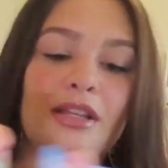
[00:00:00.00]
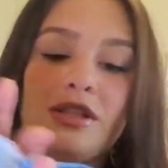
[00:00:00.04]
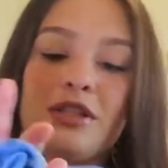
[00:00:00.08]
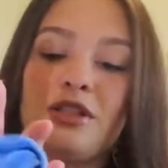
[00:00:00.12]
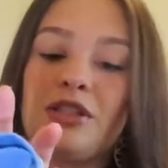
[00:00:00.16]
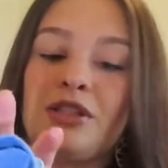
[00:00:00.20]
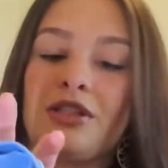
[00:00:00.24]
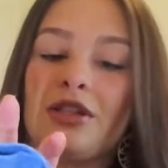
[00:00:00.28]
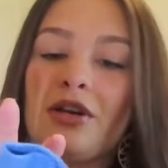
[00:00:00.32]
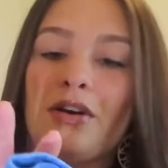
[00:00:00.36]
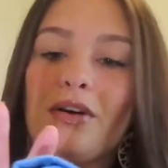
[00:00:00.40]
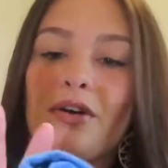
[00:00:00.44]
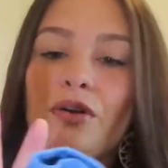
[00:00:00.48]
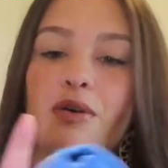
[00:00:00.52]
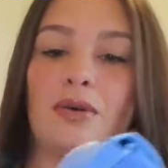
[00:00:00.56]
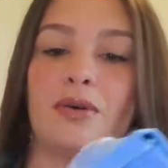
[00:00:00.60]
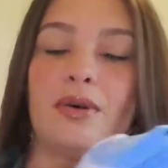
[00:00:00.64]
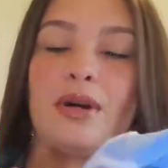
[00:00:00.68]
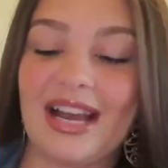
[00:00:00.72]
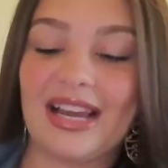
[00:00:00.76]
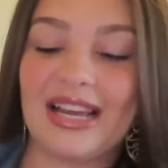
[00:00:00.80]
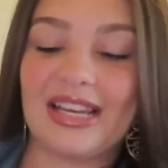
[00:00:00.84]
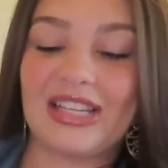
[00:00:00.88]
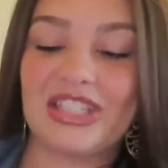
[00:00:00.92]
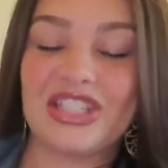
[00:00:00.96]
So
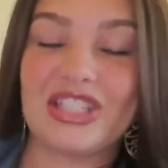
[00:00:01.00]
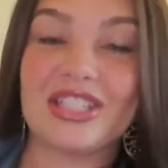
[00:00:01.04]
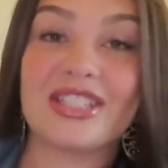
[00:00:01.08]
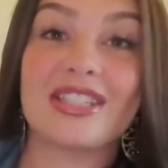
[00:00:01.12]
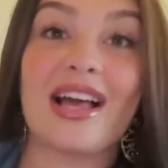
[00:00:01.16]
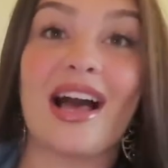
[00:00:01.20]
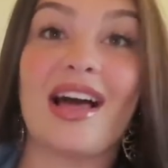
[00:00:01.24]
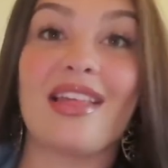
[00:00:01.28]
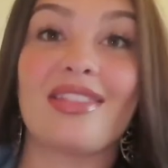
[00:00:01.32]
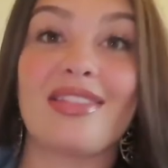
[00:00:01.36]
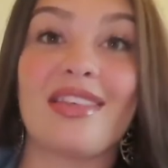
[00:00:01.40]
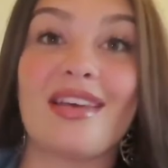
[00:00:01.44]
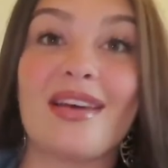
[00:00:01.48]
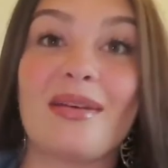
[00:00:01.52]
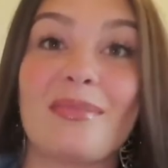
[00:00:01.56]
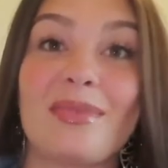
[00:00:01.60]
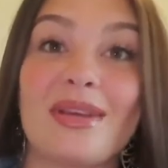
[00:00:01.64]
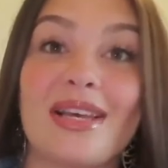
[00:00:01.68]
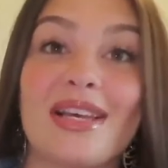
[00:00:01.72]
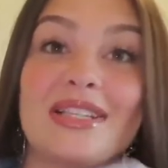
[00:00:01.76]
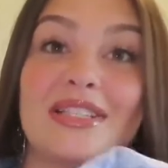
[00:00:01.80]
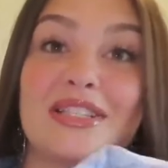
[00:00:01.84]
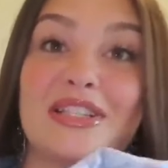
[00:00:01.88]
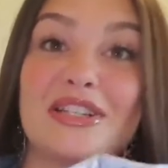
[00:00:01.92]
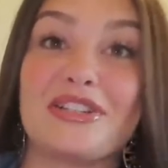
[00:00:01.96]
I just got them
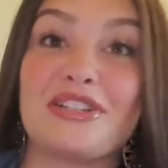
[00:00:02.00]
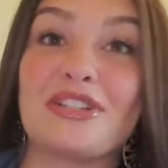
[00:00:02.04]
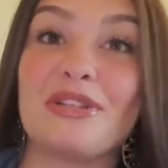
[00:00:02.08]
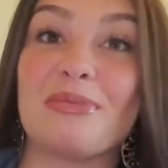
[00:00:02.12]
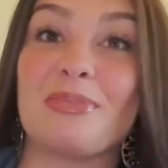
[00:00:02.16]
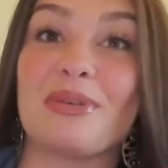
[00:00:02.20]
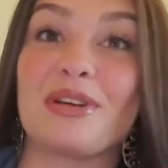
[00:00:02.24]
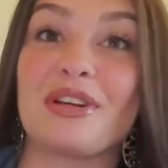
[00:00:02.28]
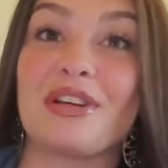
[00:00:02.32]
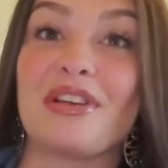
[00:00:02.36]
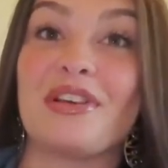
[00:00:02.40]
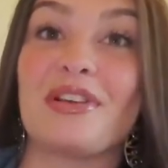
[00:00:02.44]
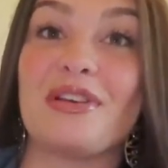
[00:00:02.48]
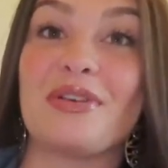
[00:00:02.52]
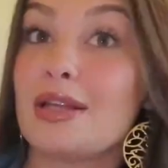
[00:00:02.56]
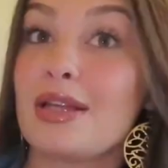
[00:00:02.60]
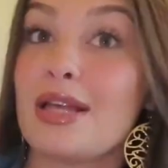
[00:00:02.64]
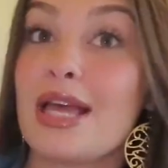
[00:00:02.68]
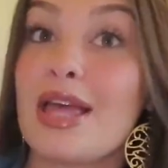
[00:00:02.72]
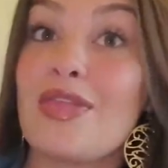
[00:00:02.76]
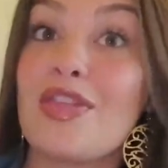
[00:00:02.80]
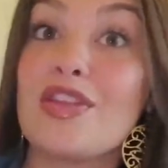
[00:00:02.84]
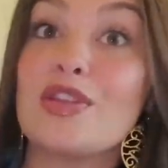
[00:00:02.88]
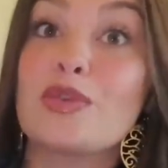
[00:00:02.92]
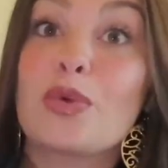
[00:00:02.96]
because they're super cute,
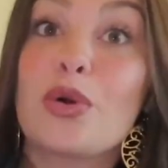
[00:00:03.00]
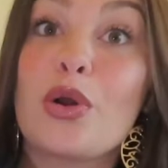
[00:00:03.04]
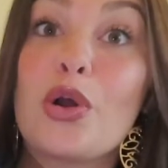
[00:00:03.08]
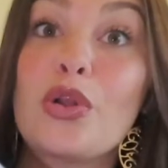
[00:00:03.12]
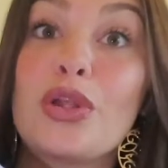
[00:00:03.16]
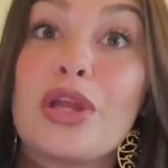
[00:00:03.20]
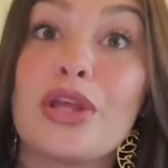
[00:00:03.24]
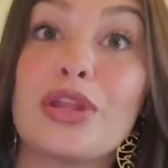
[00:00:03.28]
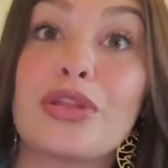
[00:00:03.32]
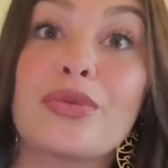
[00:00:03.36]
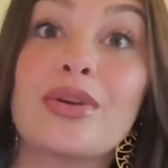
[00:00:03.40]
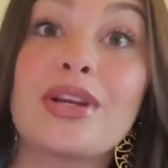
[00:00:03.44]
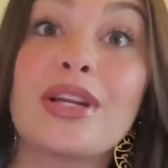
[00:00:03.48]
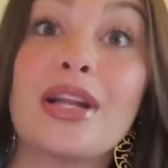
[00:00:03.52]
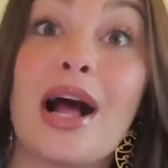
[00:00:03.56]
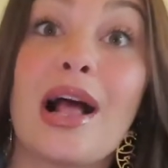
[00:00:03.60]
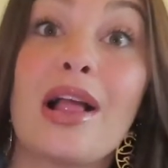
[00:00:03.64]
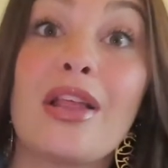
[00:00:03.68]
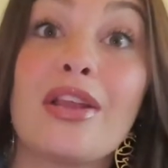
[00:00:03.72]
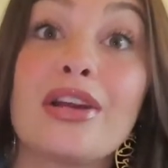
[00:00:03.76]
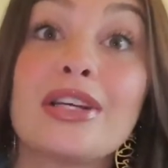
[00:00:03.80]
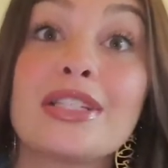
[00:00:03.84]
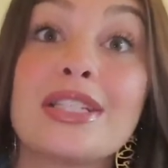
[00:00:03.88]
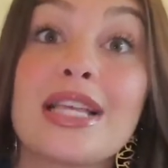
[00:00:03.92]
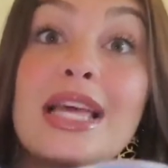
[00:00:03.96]
and these were only
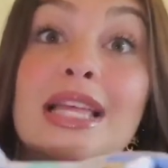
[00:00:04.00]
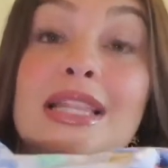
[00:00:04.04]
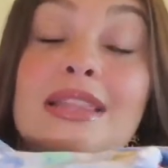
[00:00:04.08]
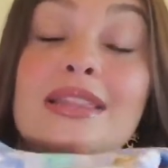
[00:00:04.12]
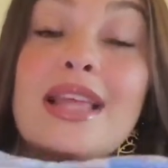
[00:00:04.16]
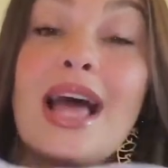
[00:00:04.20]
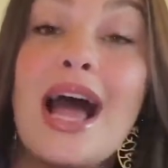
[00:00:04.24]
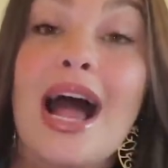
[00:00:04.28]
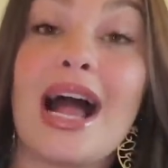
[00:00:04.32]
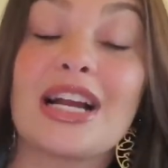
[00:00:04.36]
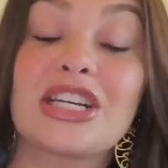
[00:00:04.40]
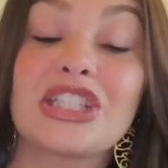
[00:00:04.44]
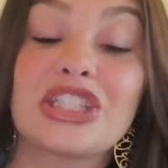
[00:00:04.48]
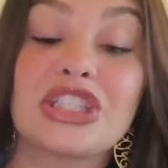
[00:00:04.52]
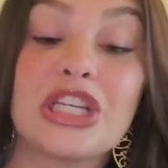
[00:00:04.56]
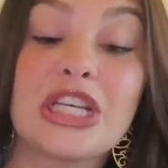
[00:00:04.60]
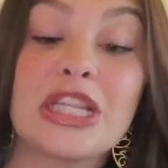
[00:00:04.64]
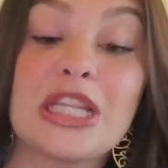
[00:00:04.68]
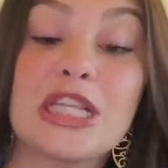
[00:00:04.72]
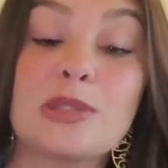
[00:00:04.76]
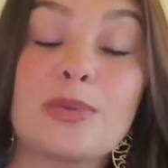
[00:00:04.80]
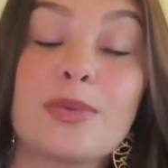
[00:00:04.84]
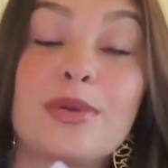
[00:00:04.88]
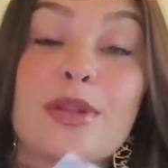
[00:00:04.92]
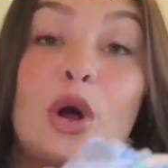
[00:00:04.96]
$3, and actually
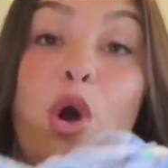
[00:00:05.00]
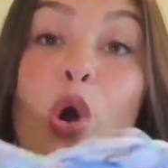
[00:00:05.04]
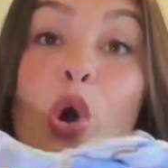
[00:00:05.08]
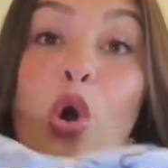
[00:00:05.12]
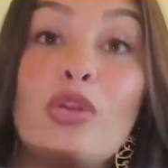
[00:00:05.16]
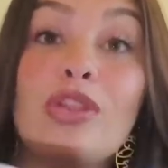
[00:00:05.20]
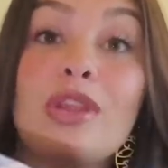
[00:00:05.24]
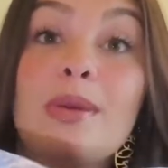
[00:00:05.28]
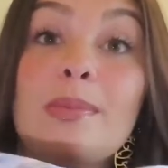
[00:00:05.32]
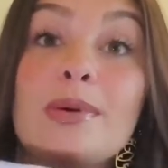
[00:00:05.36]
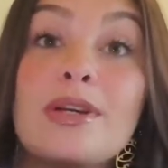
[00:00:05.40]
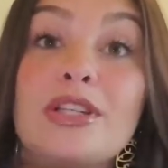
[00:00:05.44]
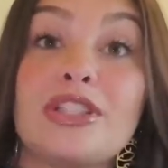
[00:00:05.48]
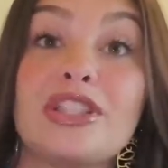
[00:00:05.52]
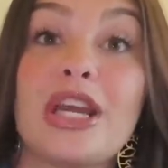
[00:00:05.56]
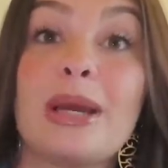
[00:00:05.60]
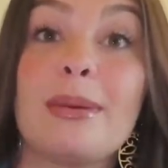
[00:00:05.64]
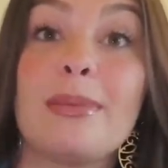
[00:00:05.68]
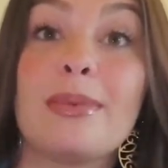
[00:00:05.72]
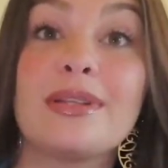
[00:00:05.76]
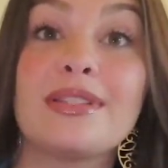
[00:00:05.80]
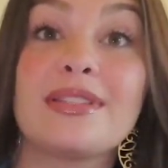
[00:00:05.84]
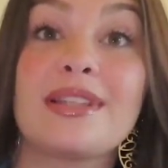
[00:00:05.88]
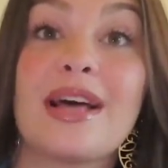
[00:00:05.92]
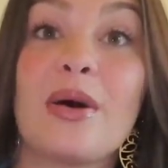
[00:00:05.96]
these were the only
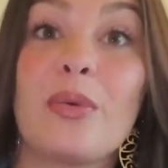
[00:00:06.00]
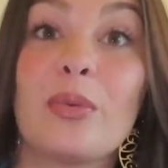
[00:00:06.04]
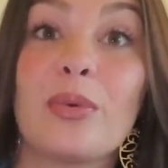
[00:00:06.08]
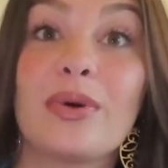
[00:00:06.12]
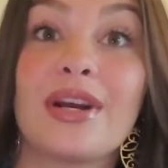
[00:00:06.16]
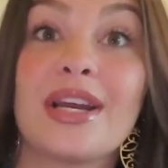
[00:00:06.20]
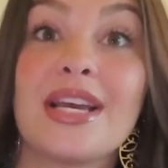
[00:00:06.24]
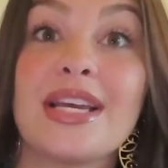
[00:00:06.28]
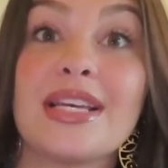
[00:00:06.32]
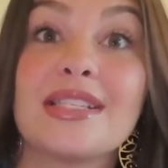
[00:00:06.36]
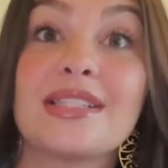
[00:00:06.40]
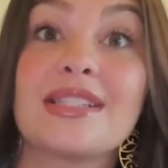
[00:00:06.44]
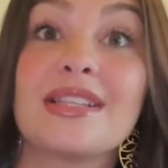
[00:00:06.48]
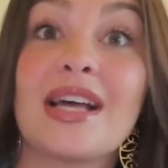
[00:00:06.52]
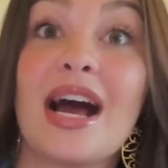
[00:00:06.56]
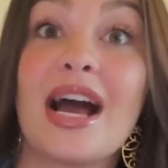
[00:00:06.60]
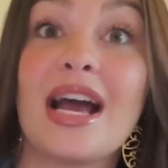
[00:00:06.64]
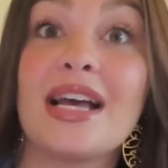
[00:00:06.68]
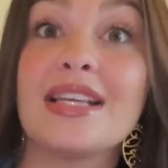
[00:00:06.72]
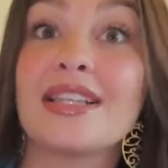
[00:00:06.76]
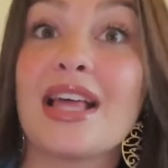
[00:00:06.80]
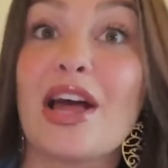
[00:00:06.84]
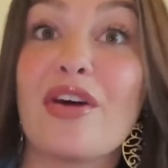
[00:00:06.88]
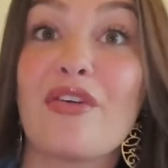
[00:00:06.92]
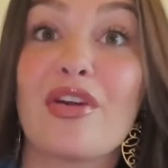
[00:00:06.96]
pajamas that were his
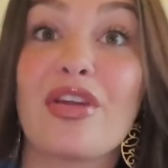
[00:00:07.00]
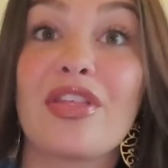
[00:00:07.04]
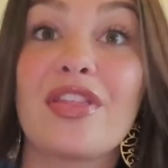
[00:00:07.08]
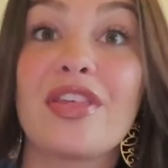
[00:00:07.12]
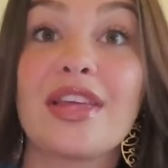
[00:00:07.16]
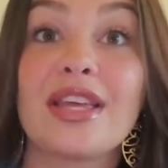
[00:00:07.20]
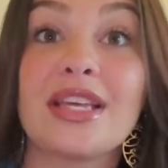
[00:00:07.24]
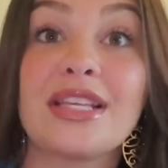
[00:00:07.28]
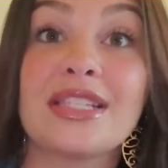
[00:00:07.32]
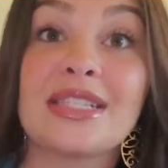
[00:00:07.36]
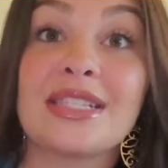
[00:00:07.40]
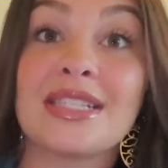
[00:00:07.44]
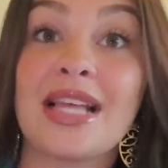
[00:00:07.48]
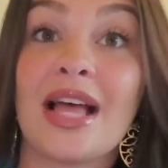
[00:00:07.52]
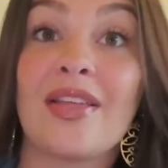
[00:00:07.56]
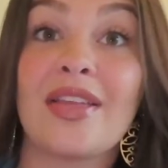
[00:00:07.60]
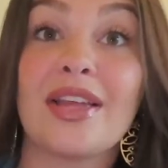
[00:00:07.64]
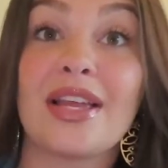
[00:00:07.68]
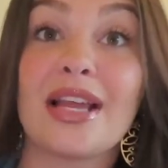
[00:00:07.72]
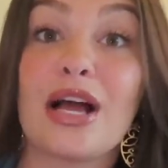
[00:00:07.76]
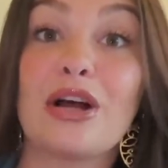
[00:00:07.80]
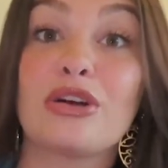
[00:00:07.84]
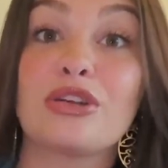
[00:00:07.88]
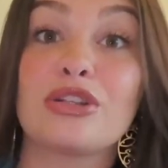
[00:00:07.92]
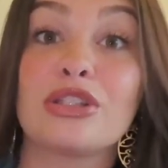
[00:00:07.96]
size. Everything is
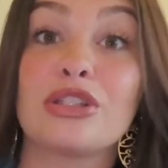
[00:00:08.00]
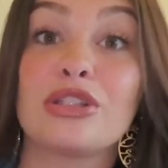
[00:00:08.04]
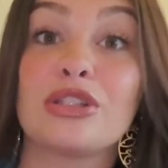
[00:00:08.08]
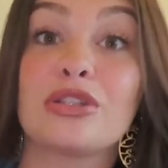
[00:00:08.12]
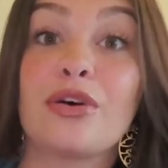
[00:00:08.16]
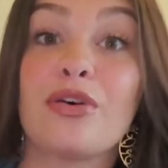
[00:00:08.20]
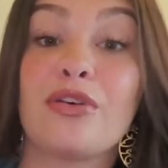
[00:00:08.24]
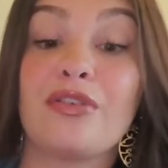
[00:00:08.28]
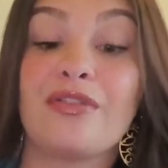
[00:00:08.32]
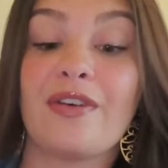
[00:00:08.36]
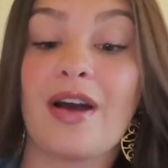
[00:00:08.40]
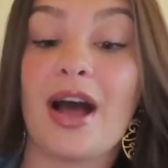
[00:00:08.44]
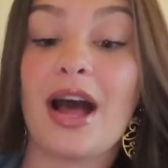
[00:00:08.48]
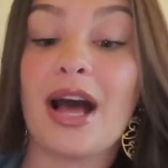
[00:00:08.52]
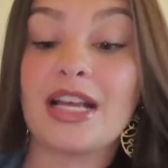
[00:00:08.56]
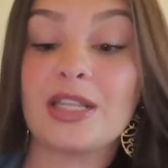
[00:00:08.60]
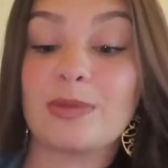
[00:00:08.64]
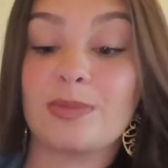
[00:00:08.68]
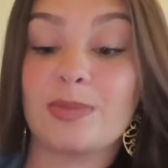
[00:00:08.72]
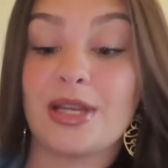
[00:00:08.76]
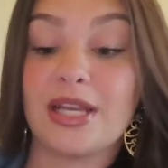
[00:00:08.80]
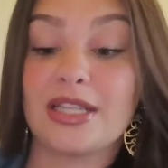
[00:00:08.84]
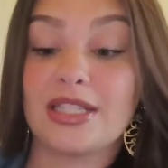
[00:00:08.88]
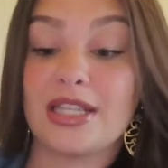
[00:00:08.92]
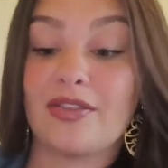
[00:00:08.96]
selling out so
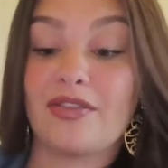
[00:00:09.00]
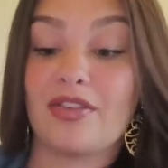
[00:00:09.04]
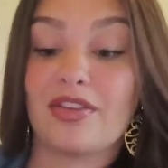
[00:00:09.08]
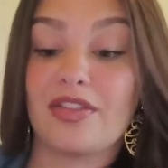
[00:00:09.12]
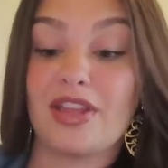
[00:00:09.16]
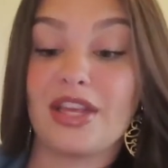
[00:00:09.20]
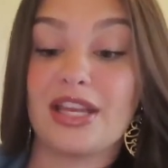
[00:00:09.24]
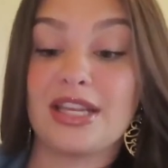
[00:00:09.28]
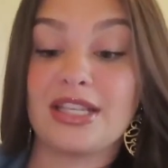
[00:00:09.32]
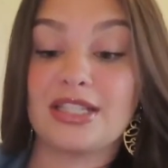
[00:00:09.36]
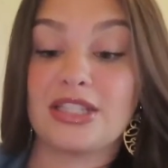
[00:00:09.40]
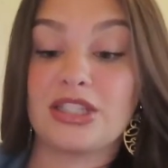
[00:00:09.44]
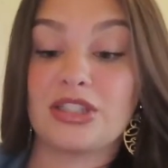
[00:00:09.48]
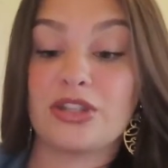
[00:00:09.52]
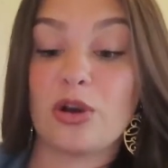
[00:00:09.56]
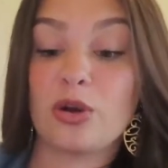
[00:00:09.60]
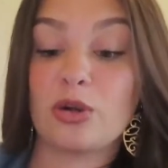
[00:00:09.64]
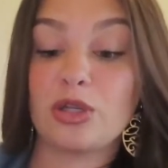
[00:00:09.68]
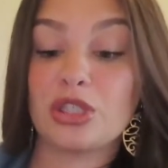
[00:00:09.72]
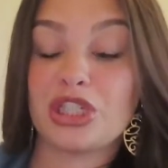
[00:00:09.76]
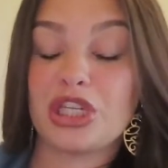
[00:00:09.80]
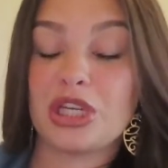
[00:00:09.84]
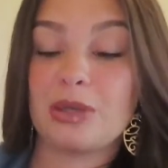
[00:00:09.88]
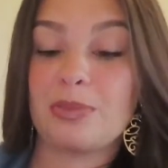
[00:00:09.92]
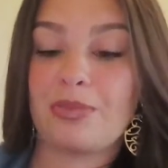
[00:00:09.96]
fast because everything is so
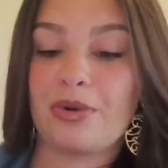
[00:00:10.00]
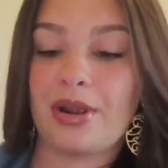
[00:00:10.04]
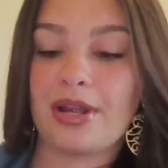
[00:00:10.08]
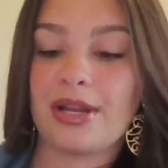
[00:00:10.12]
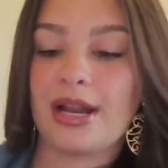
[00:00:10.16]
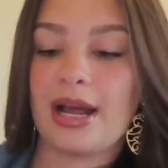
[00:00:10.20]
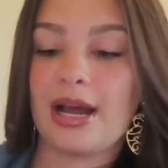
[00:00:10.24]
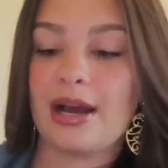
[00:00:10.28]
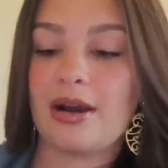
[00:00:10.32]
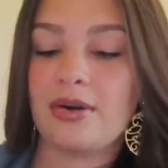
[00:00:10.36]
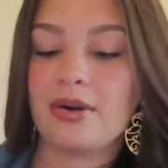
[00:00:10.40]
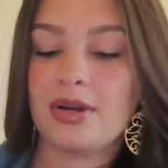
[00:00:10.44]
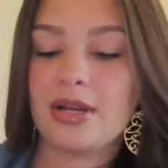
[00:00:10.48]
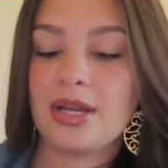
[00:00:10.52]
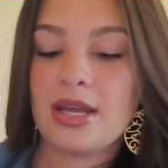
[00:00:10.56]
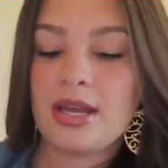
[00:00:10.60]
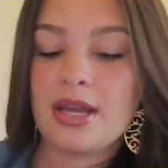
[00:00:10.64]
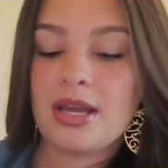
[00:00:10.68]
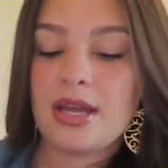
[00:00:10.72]
cheap right now.